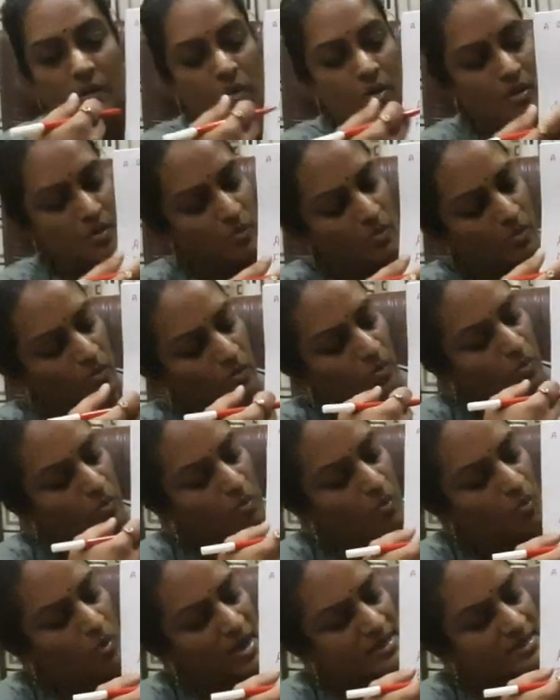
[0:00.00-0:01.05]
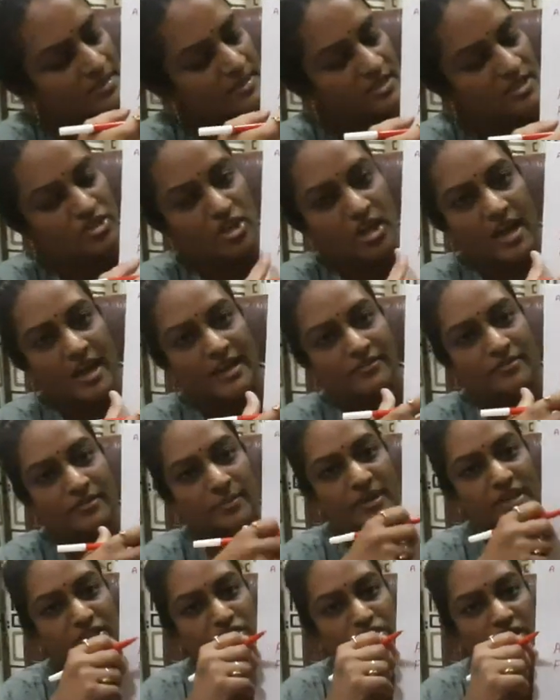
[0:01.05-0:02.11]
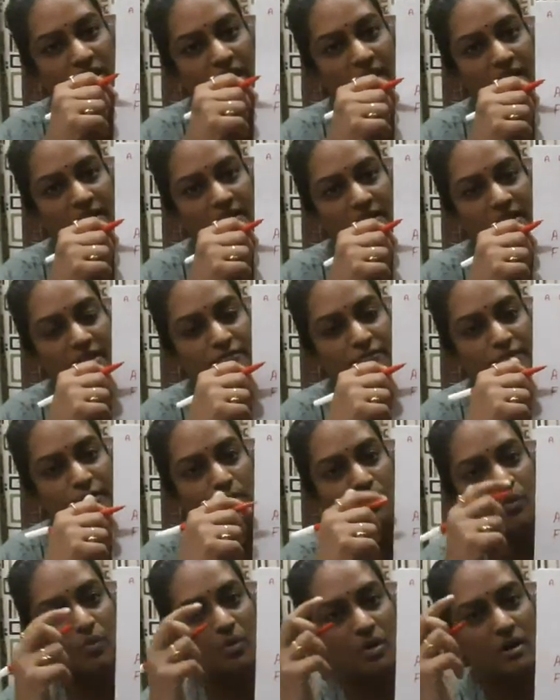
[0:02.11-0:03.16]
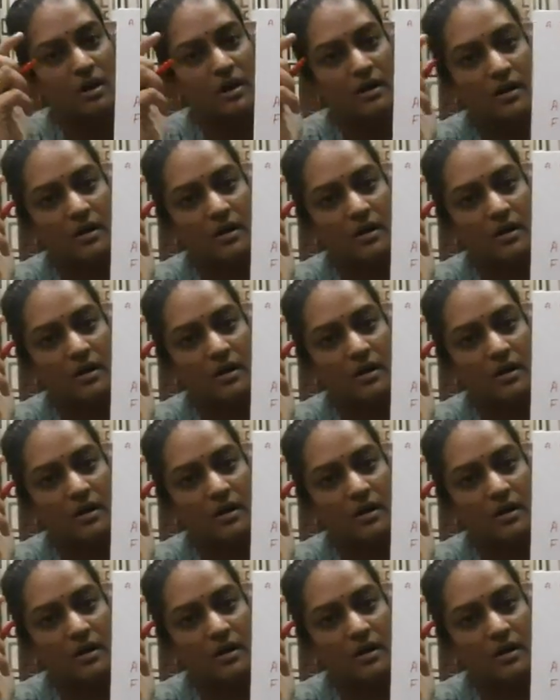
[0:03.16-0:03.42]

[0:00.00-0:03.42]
on one such alphabet chart, if you